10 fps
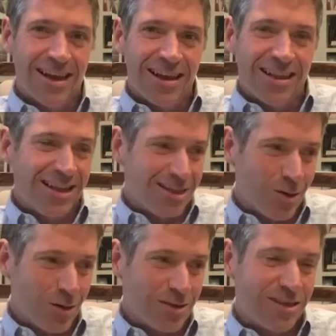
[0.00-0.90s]
These
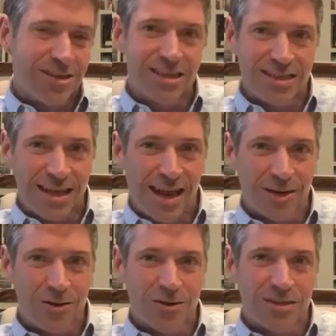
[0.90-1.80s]
nurses, these
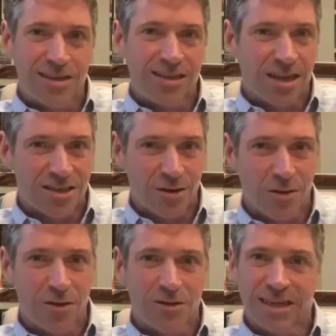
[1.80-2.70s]
doctors, these
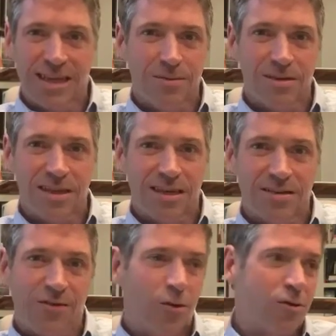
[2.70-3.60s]
custodial teams, these
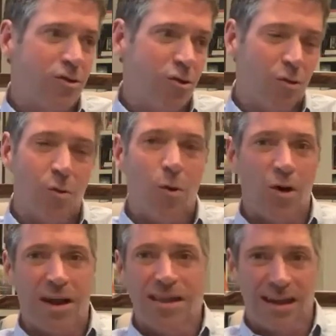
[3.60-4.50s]
folks who
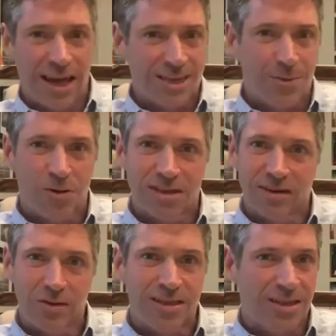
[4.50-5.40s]
work in the hospitals
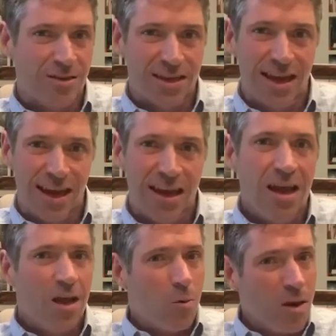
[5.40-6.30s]
every single day,
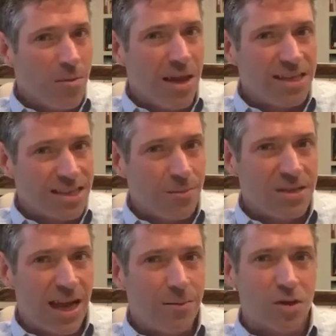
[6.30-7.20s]
we may
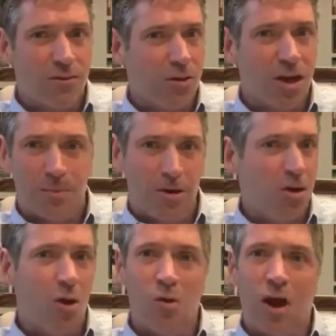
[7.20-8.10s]
sometimes overlook, but
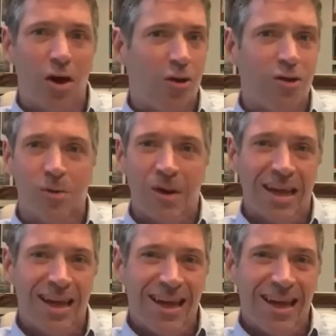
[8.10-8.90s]
no longer do we.